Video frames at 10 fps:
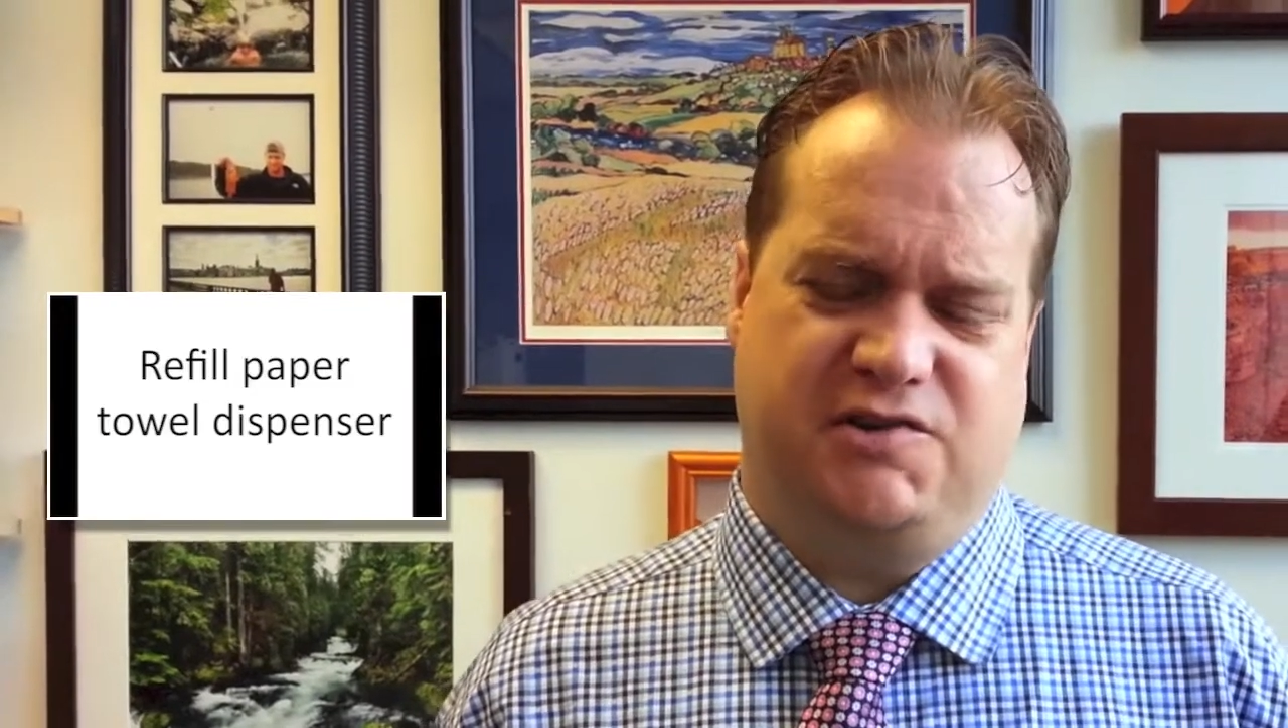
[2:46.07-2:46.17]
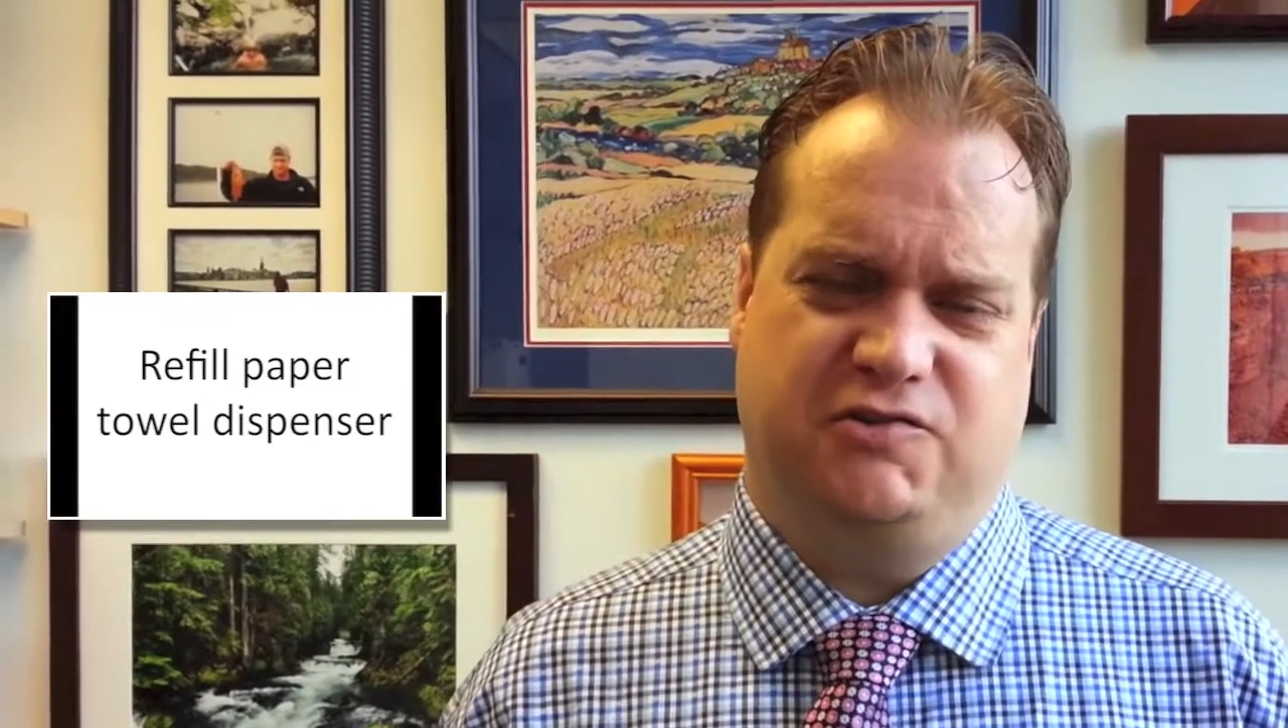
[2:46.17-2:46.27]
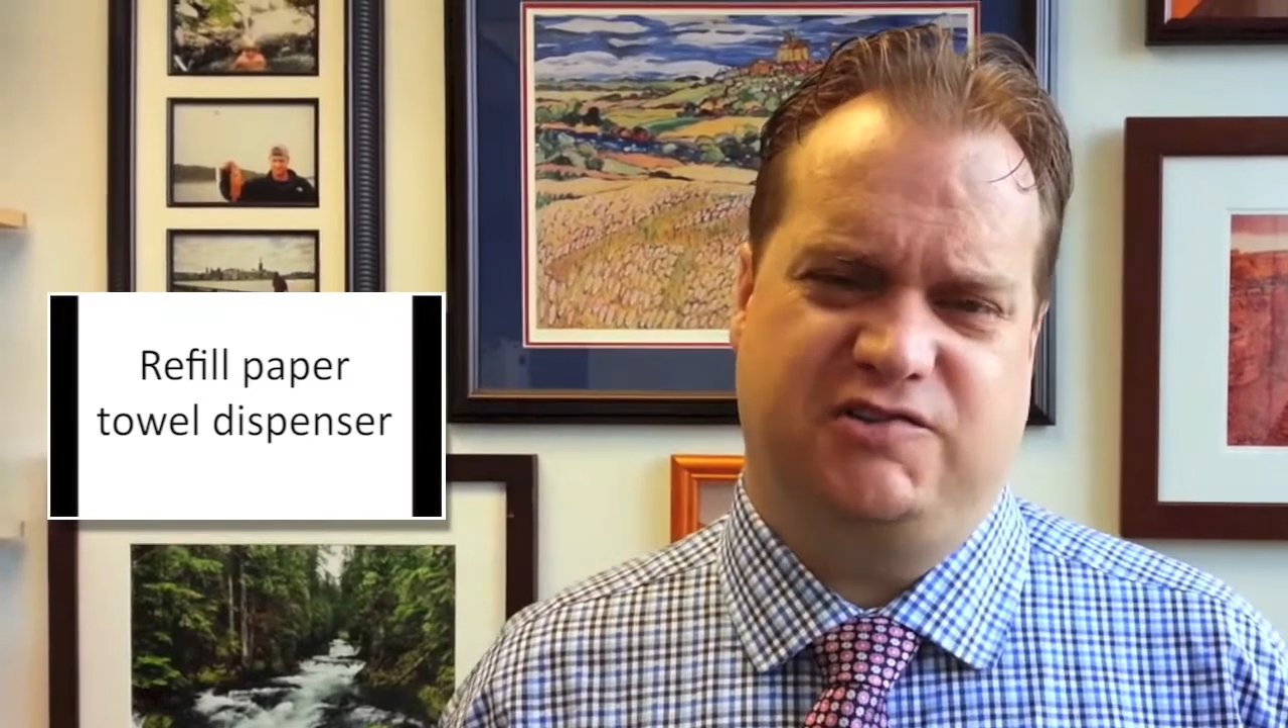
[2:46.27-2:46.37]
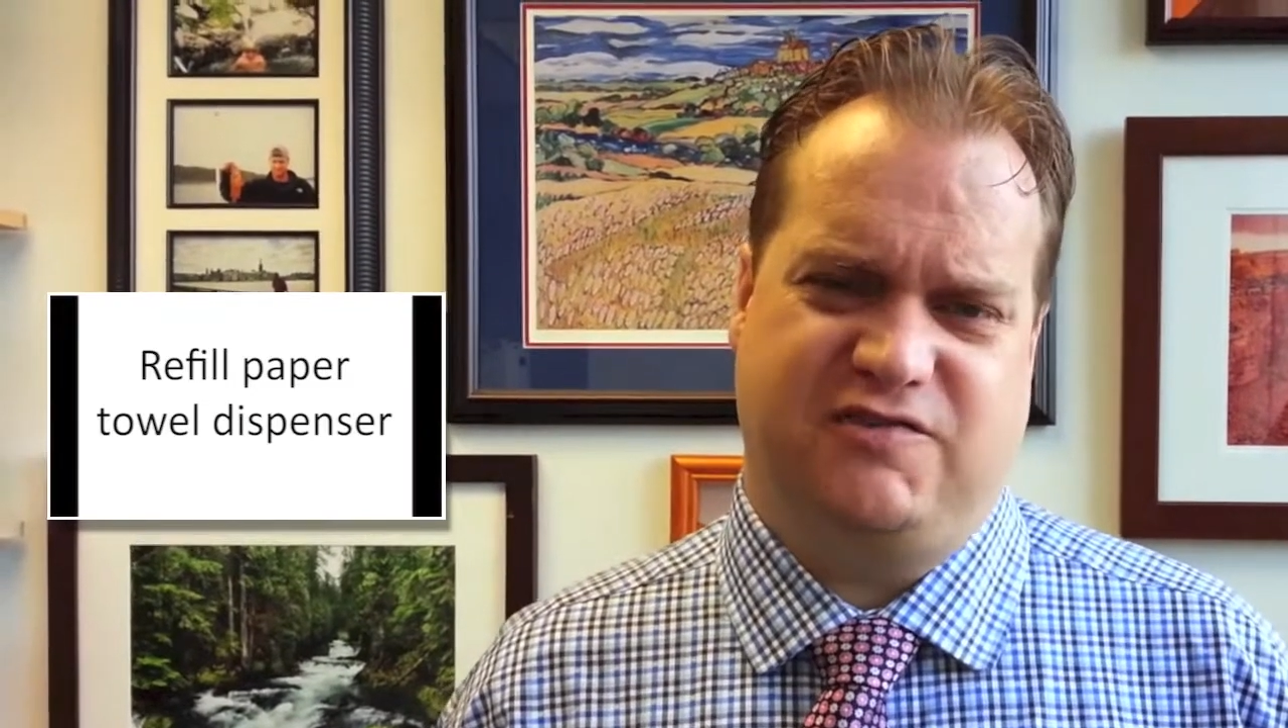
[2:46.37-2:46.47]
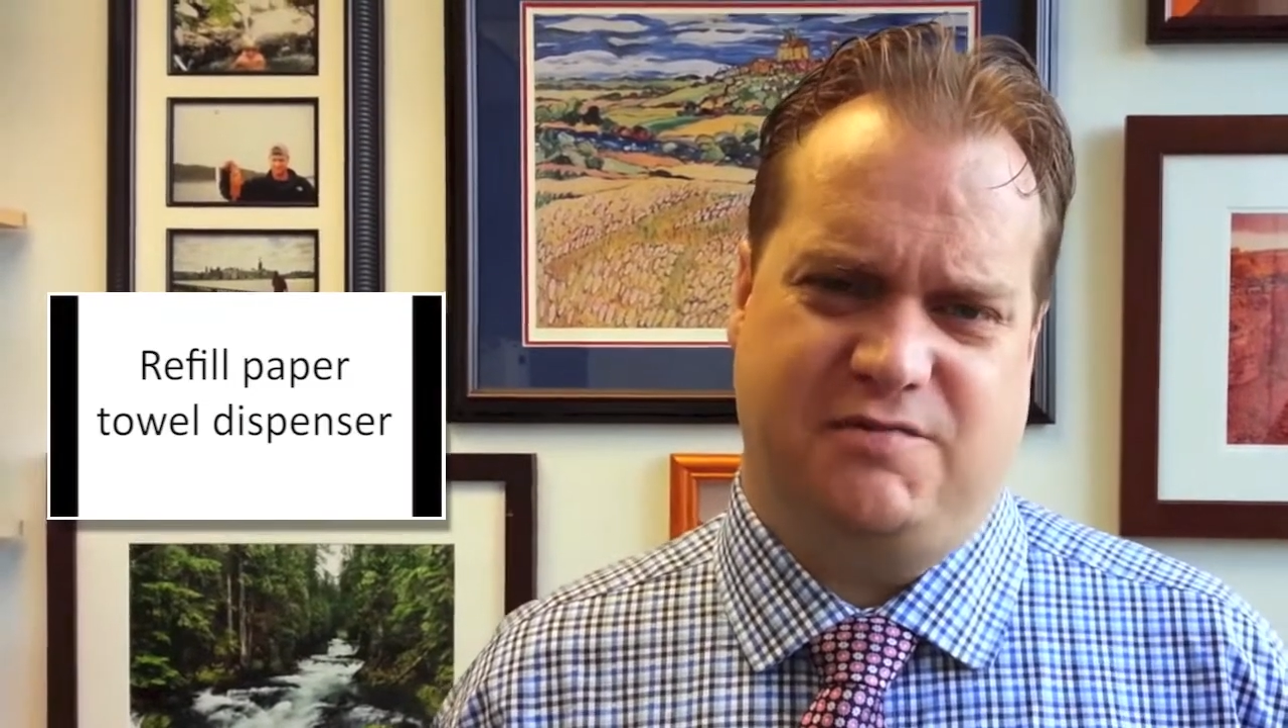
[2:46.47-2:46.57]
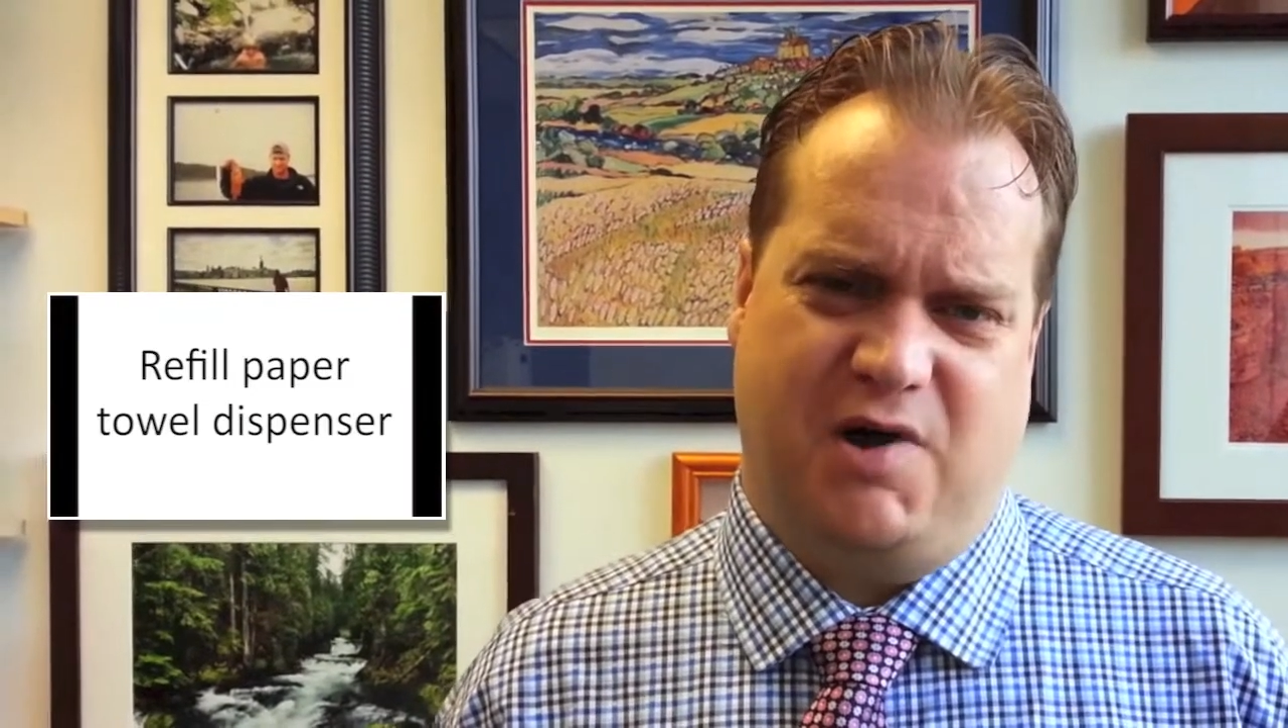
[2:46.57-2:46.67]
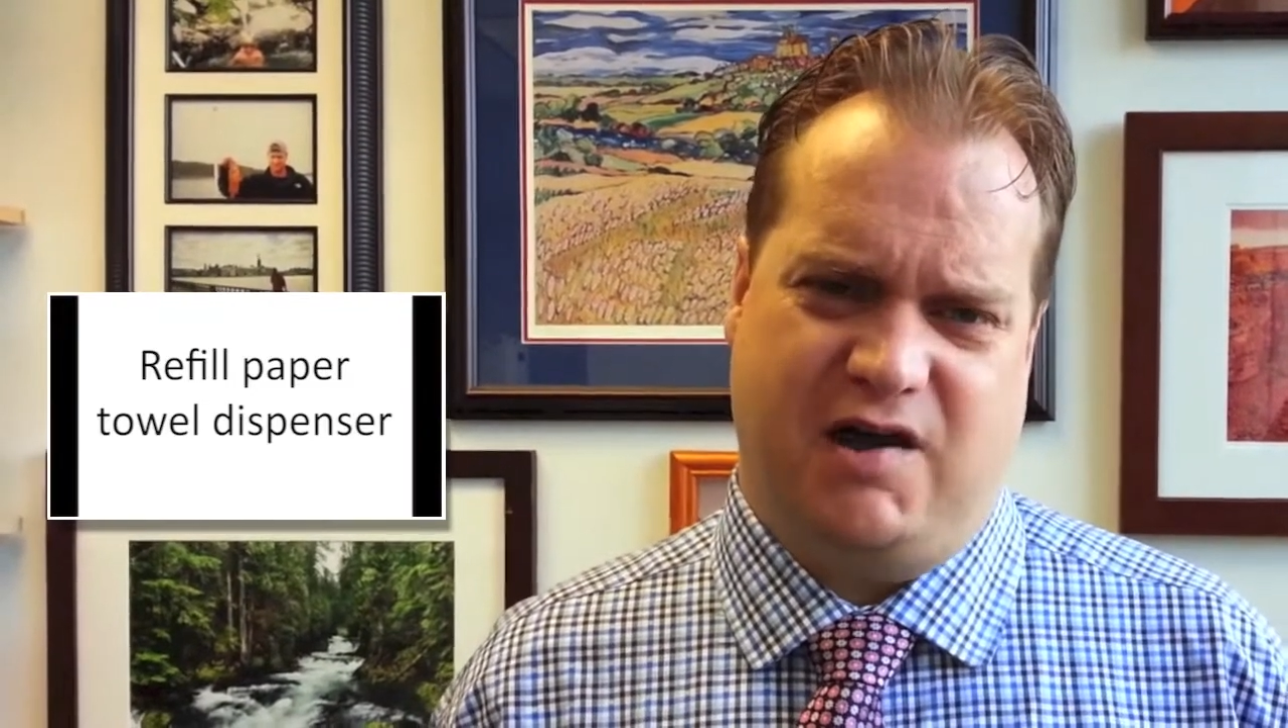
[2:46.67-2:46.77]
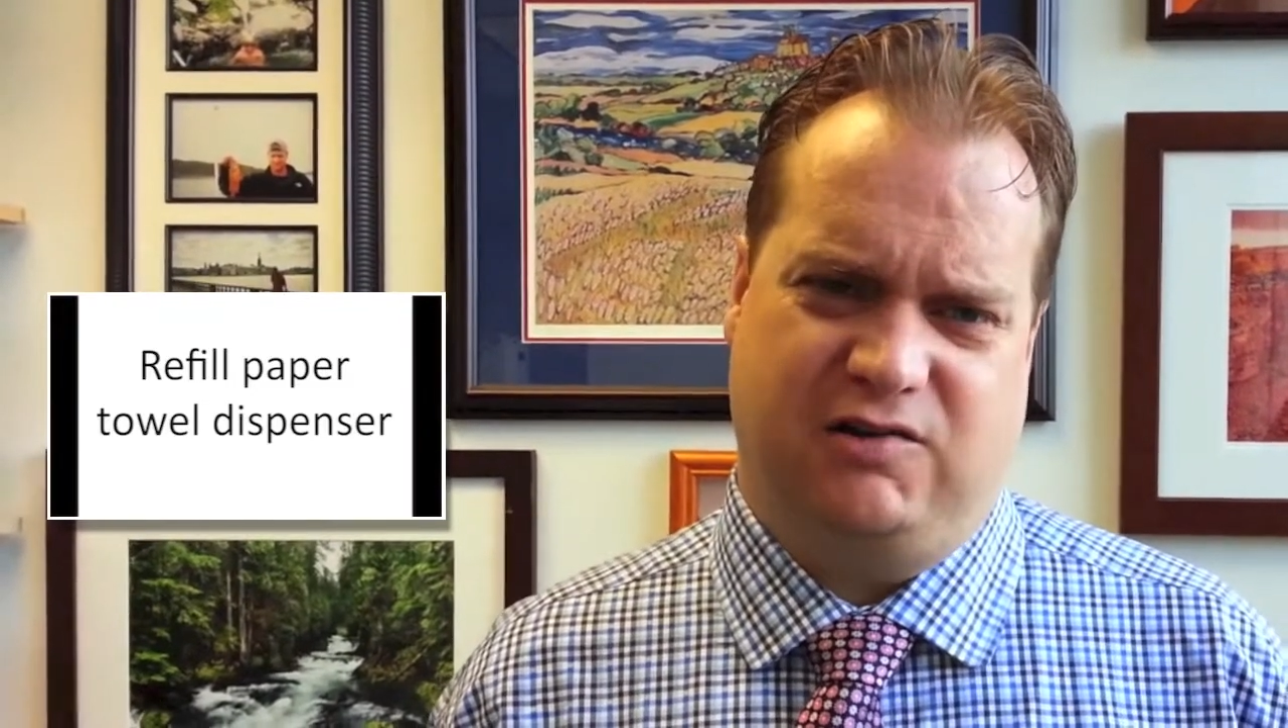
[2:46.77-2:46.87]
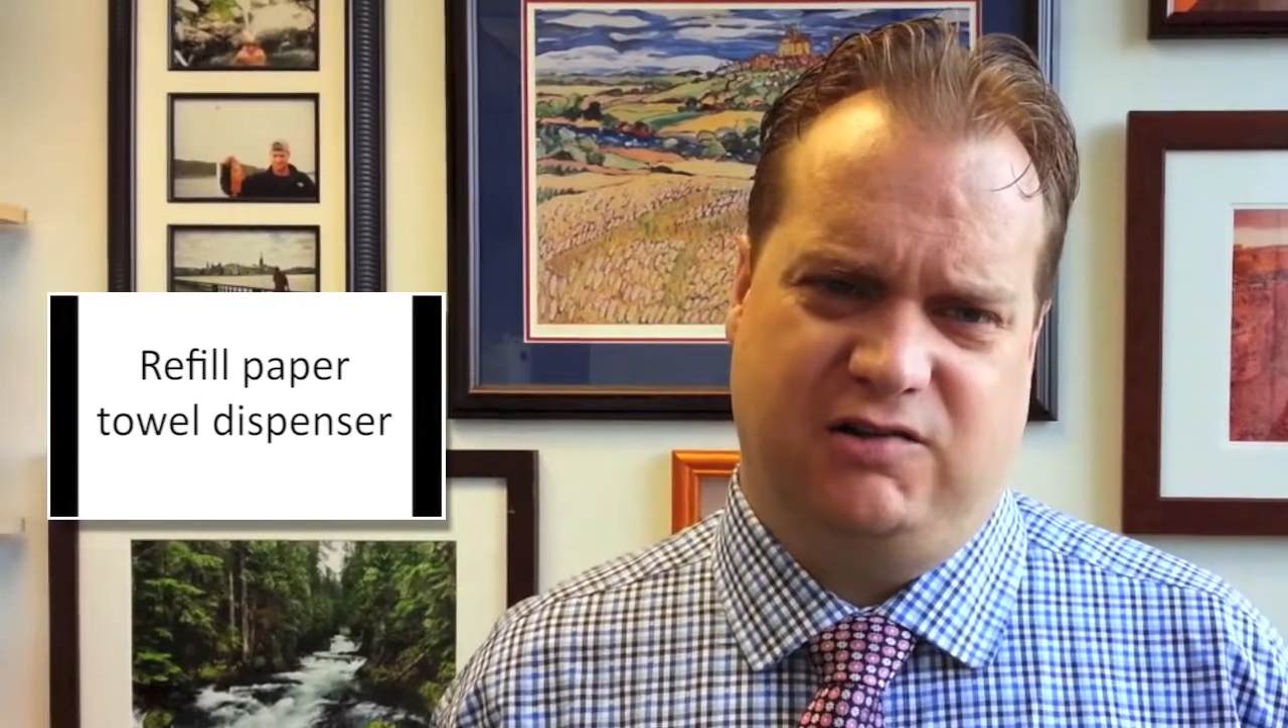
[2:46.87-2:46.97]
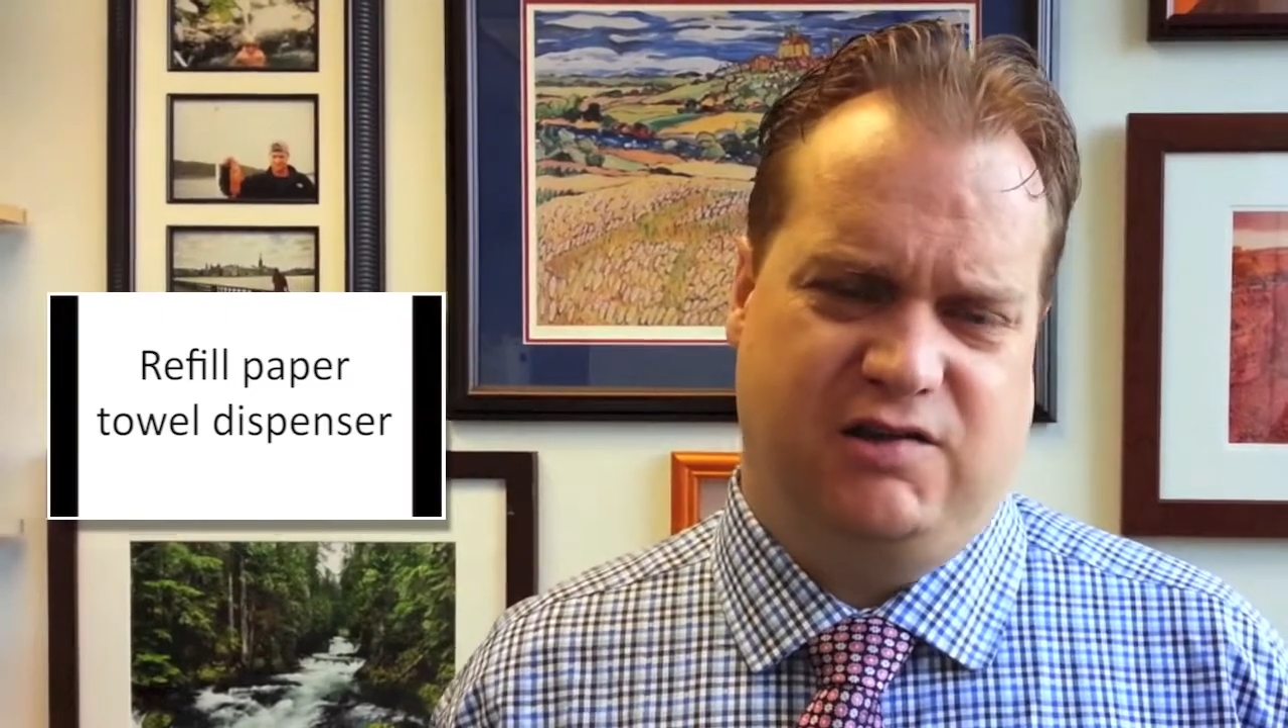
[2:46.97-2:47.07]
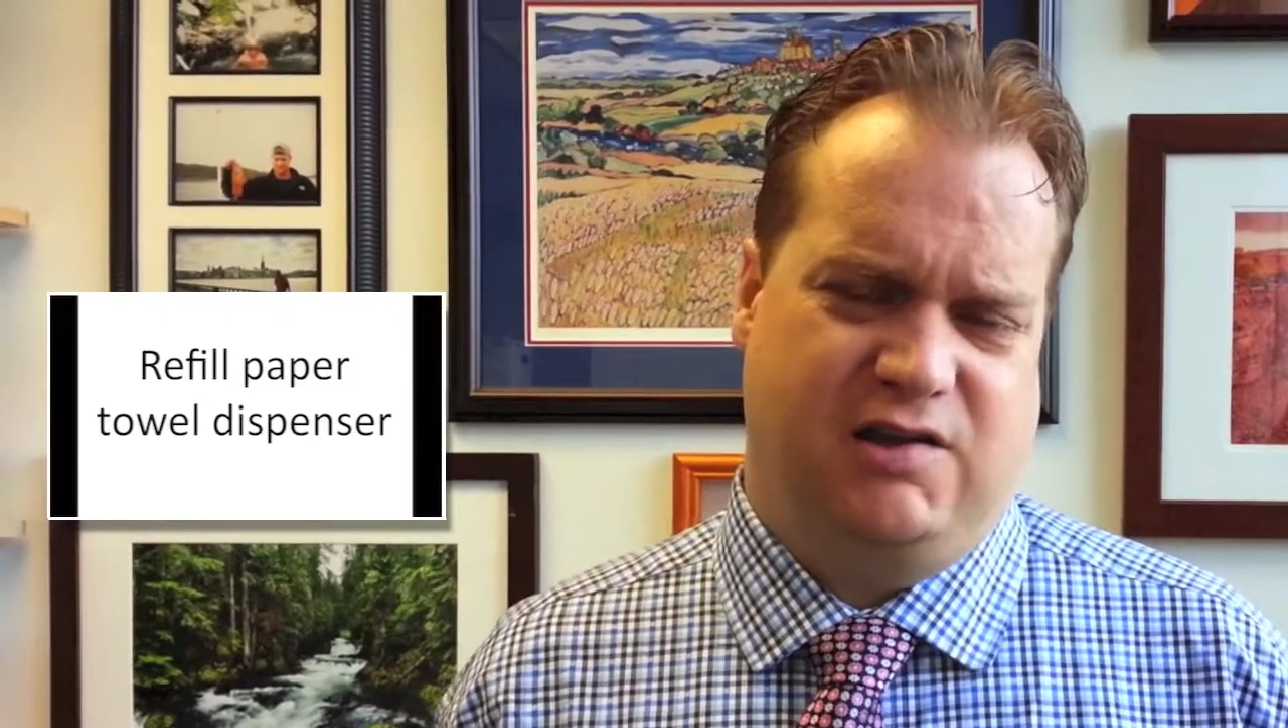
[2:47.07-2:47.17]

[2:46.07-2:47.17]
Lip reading: use for the model?